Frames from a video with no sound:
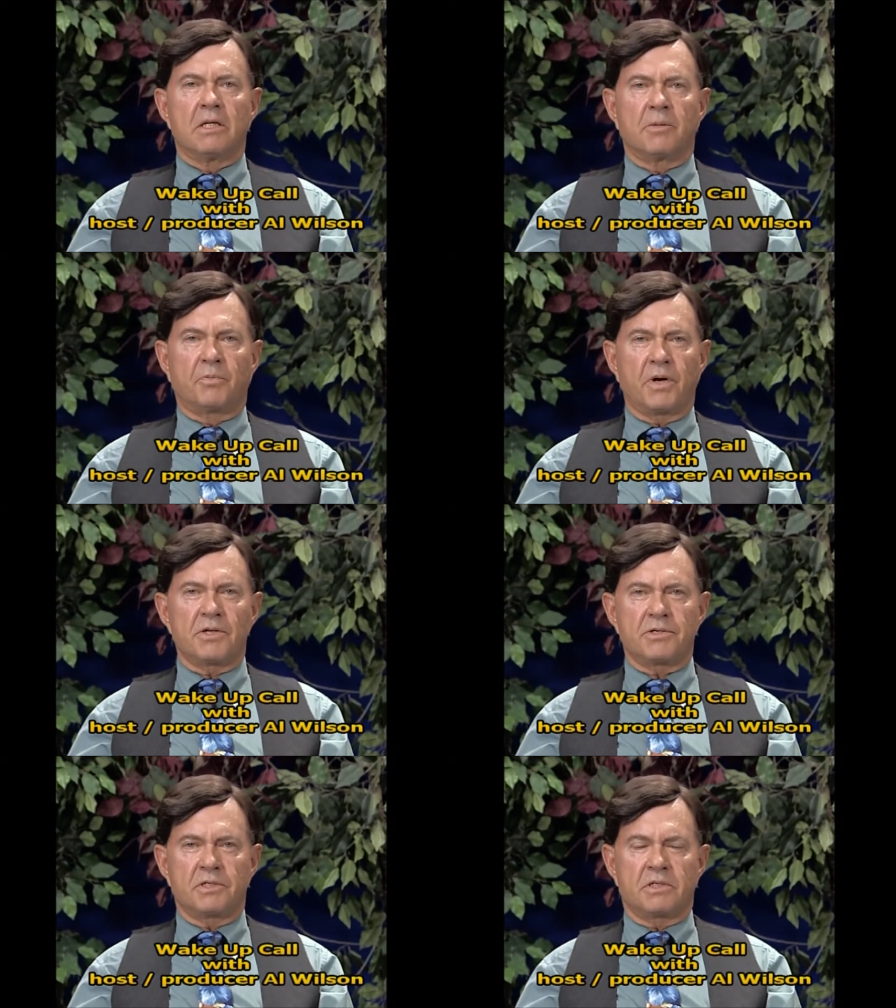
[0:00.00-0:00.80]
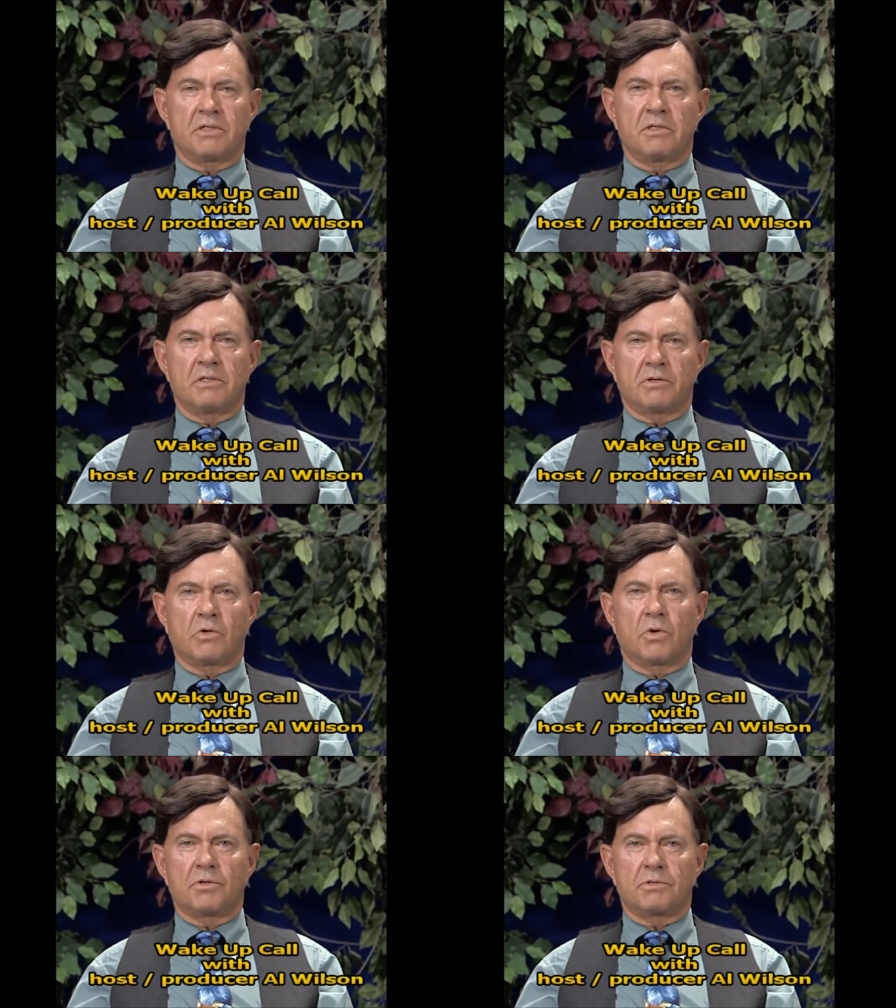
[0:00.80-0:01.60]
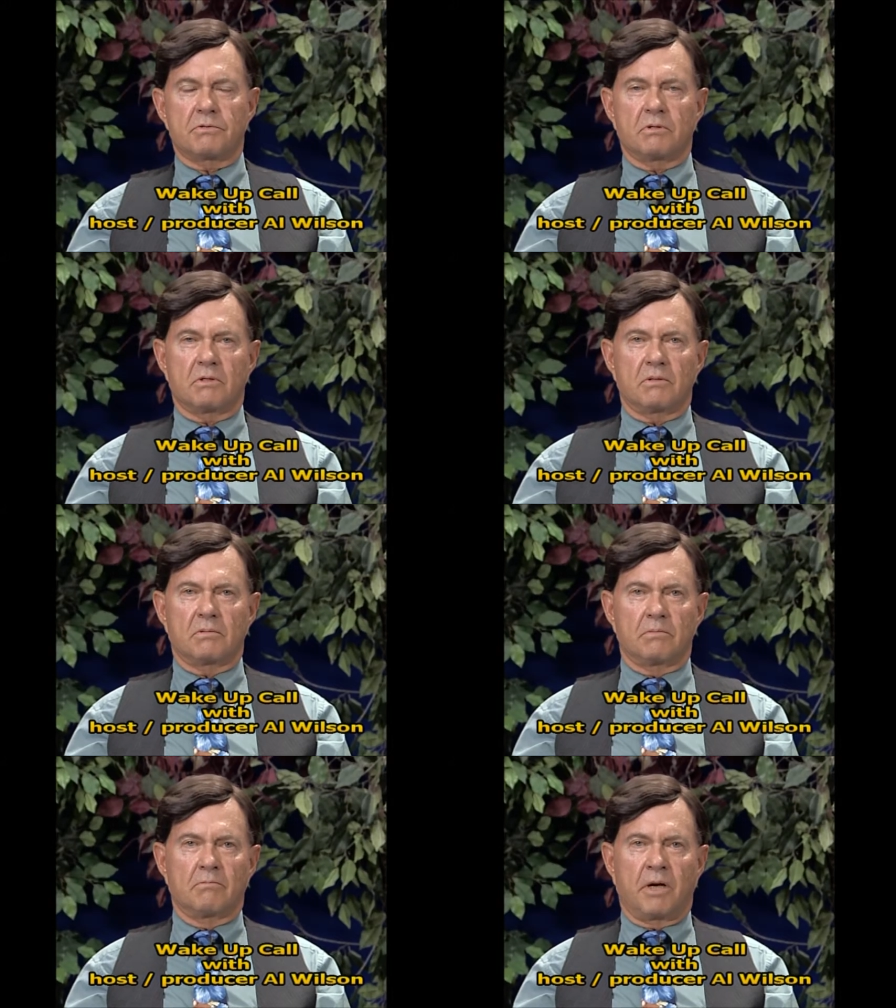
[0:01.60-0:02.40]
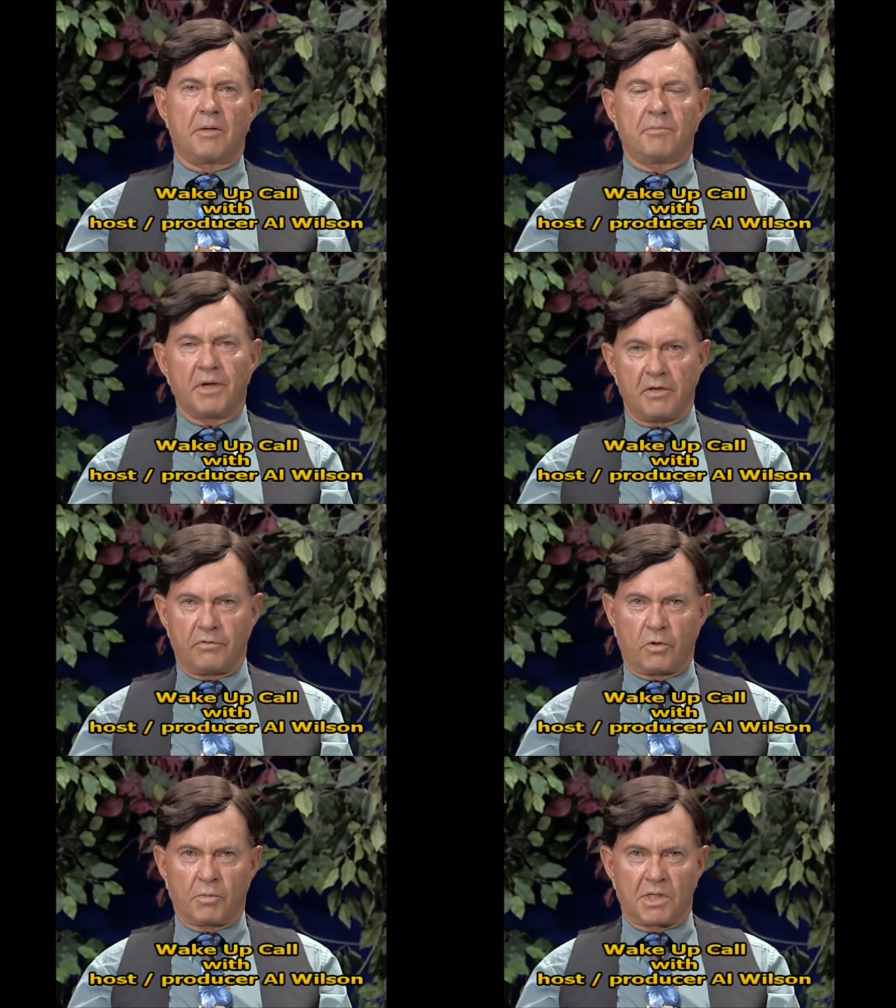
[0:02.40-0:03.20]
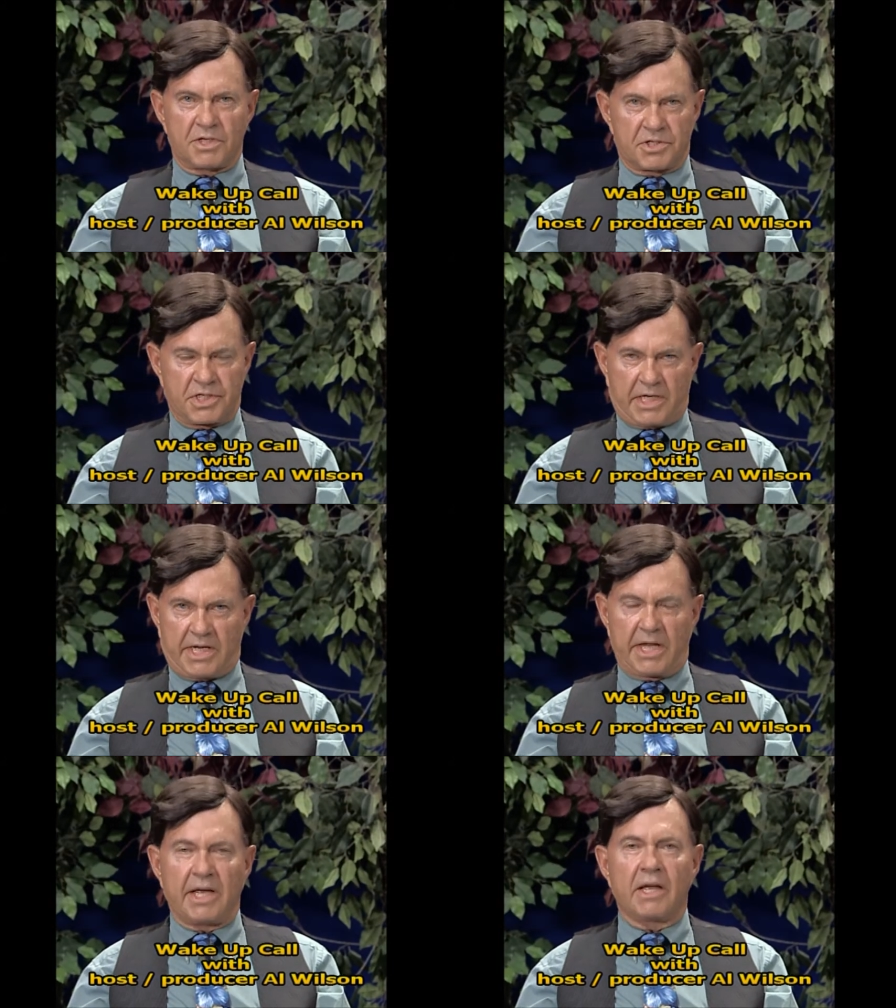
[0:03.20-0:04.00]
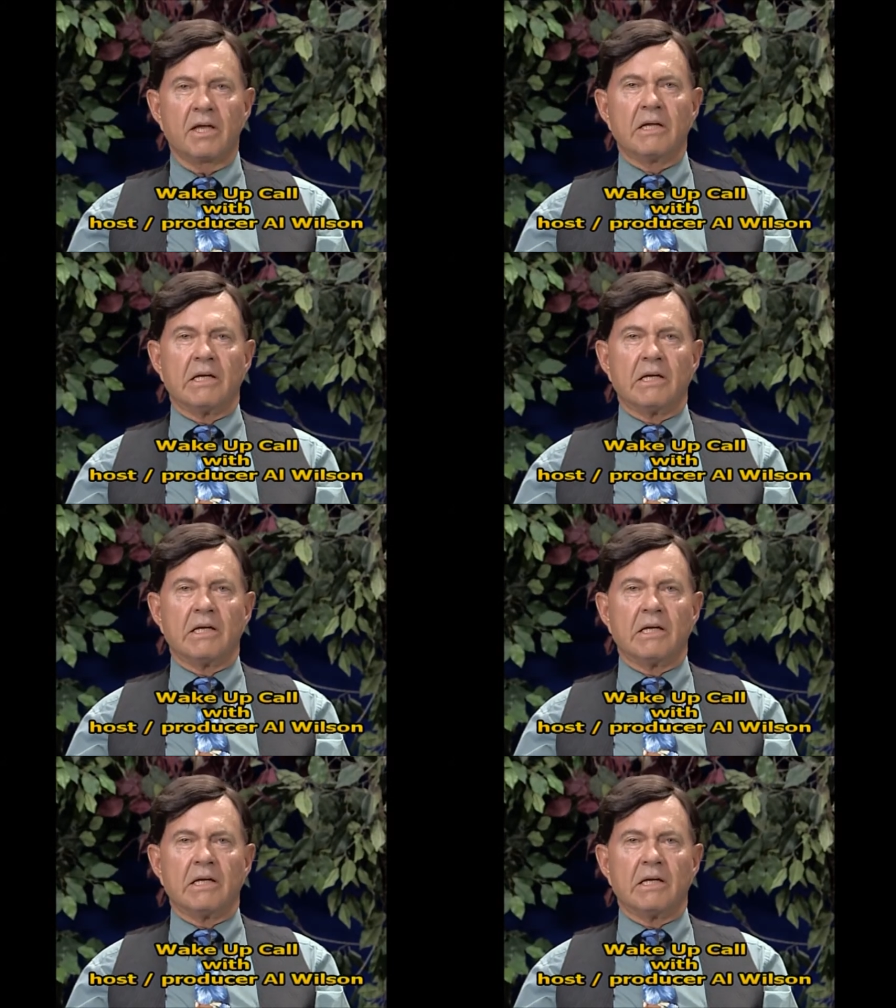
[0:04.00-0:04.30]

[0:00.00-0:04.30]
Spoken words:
The press is, of course, bought and paid for by the CIA.